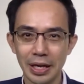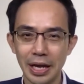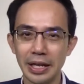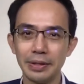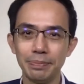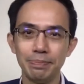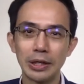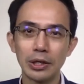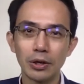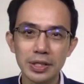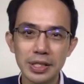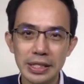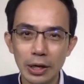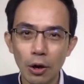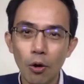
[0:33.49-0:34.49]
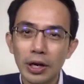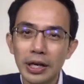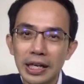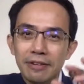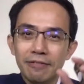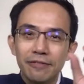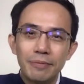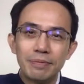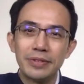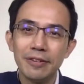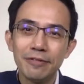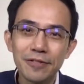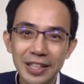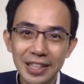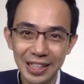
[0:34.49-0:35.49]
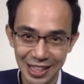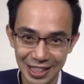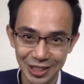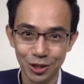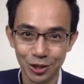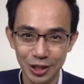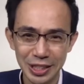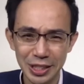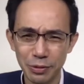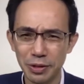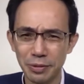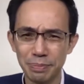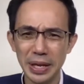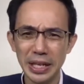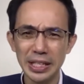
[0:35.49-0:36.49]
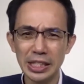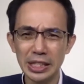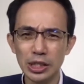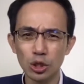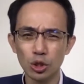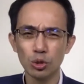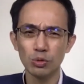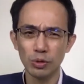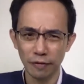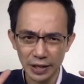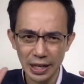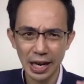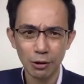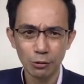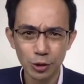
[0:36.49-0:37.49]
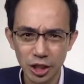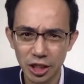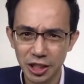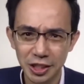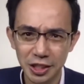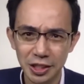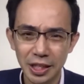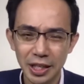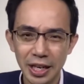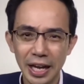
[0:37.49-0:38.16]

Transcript: And because they all came from different countries, there were many issues with culture